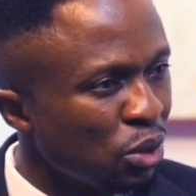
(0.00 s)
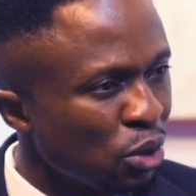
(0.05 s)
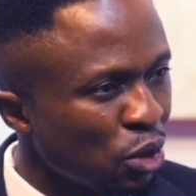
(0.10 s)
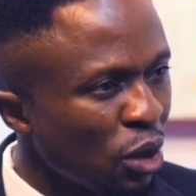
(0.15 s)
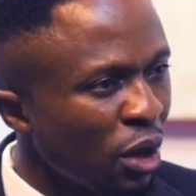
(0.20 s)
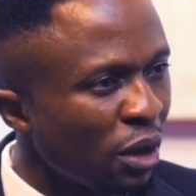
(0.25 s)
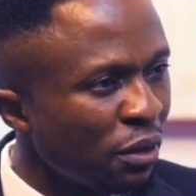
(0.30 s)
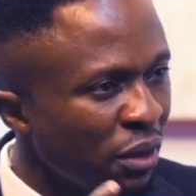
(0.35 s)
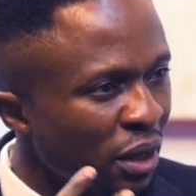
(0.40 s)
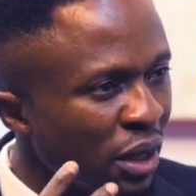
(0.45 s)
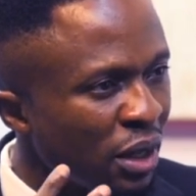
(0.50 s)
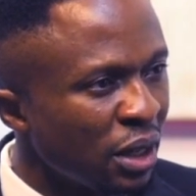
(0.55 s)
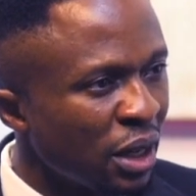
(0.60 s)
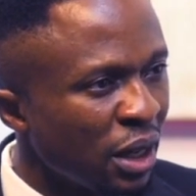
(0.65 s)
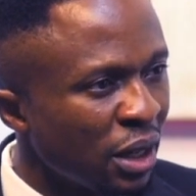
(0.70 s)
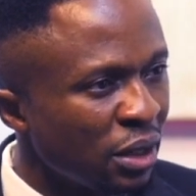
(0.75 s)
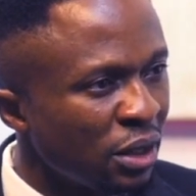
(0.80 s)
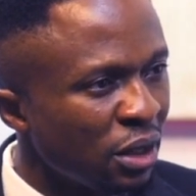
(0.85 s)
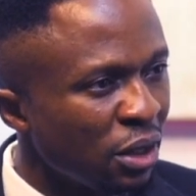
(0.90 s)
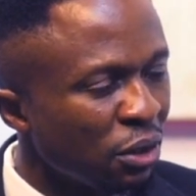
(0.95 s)
you have
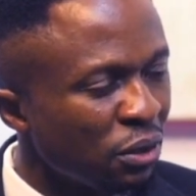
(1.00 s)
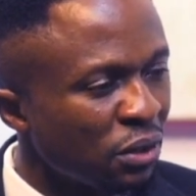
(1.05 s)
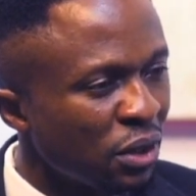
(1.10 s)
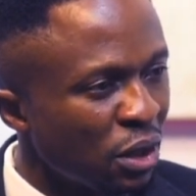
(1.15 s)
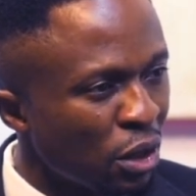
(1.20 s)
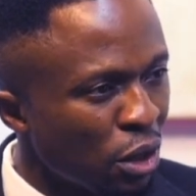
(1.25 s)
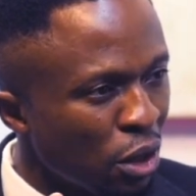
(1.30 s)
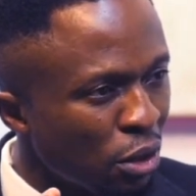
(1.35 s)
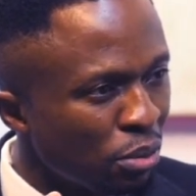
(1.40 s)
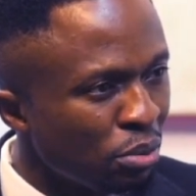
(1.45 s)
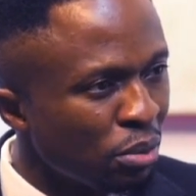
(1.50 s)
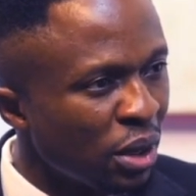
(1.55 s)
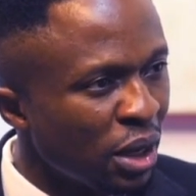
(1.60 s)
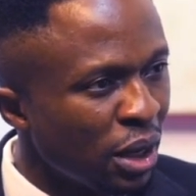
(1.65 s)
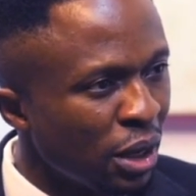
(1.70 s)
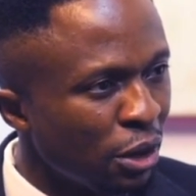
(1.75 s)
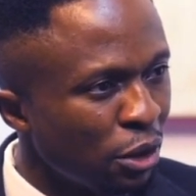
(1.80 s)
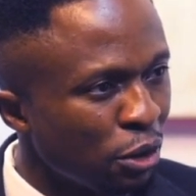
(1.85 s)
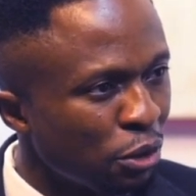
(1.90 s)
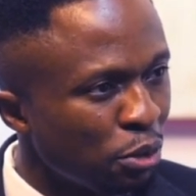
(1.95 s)
any idea of the
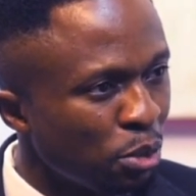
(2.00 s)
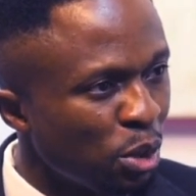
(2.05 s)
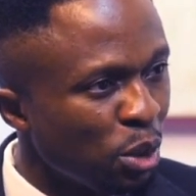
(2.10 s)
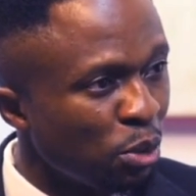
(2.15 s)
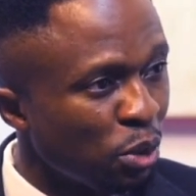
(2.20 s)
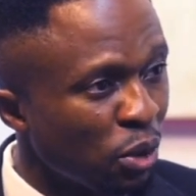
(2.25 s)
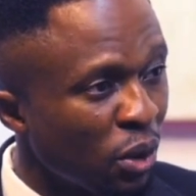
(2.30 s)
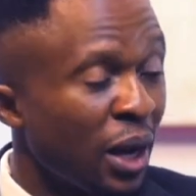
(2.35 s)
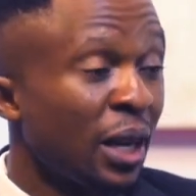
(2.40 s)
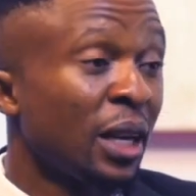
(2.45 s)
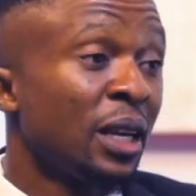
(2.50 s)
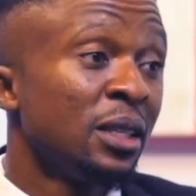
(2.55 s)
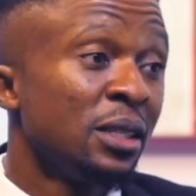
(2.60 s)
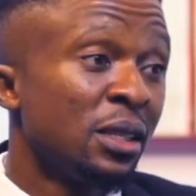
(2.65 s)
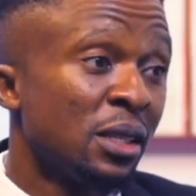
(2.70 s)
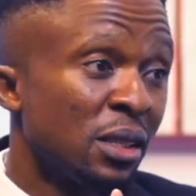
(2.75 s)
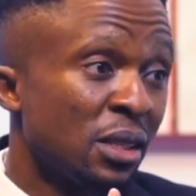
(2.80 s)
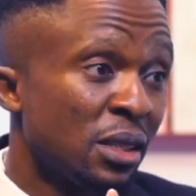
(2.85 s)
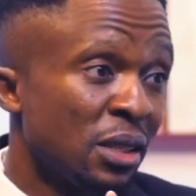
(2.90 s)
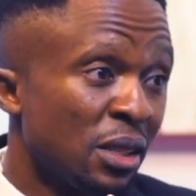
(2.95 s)
number of people, at
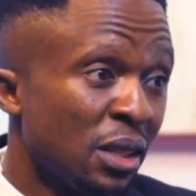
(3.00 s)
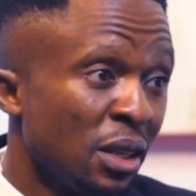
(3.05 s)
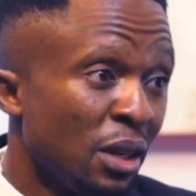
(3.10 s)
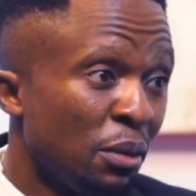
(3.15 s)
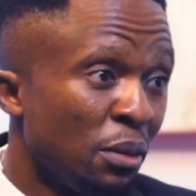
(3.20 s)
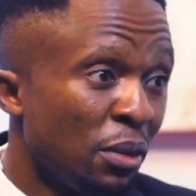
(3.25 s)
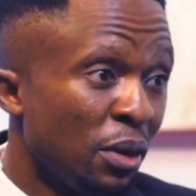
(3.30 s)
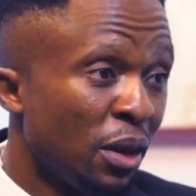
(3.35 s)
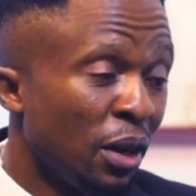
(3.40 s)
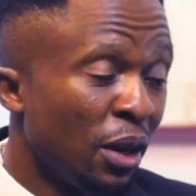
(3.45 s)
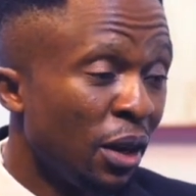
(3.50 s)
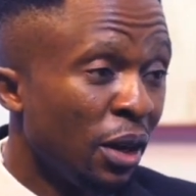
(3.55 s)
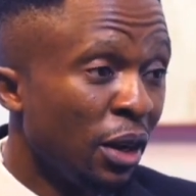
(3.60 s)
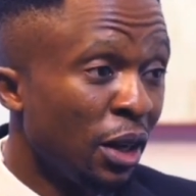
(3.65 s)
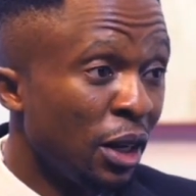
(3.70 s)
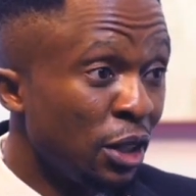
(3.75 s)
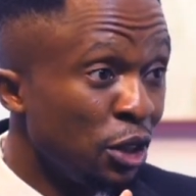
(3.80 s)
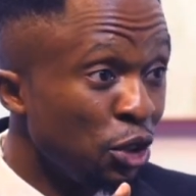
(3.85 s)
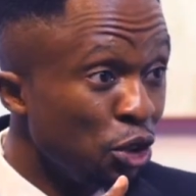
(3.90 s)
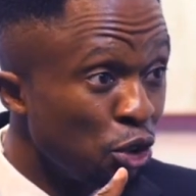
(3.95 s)
least
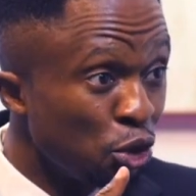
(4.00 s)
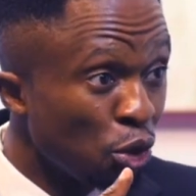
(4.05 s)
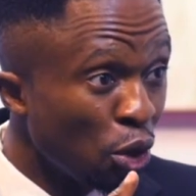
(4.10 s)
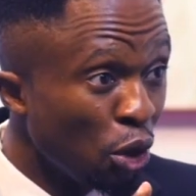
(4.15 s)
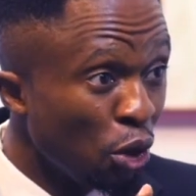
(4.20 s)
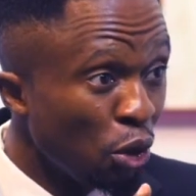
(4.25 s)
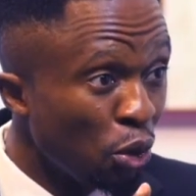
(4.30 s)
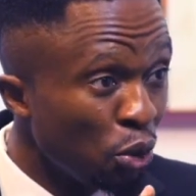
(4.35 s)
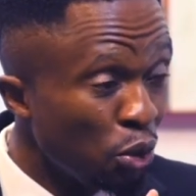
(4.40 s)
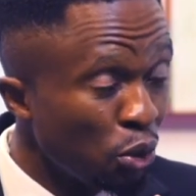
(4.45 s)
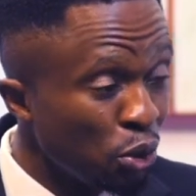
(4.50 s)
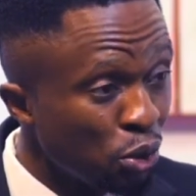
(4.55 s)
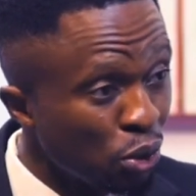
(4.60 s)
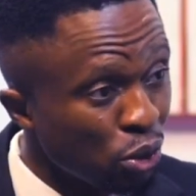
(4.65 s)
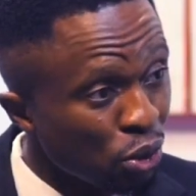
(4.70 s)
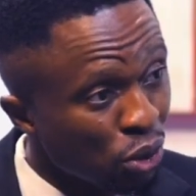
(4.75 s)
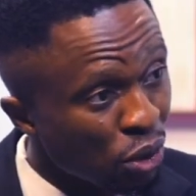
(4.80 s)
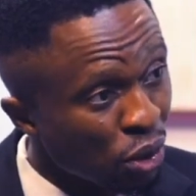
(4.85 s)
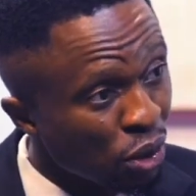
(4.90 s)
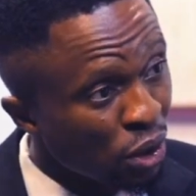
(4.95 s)
in your
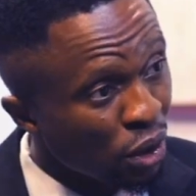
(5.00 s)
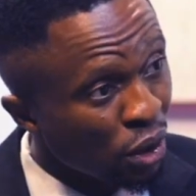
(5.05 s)
own,